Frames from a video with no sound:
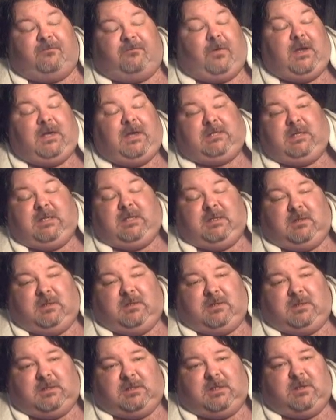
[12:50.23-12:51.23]

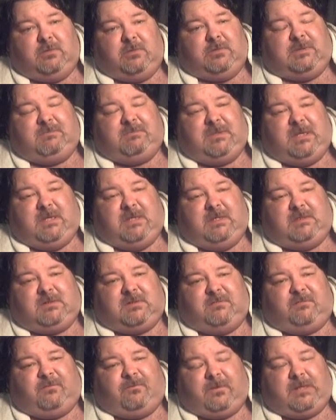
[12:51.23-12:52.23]
frankly, human
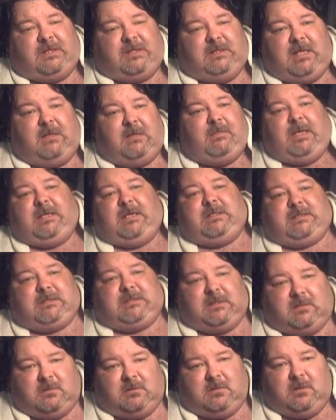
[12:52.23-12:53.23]
beings are friggin'
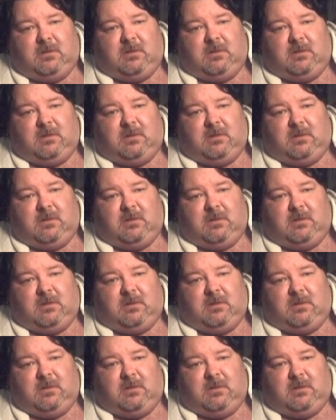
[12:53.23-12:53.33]
lemmings.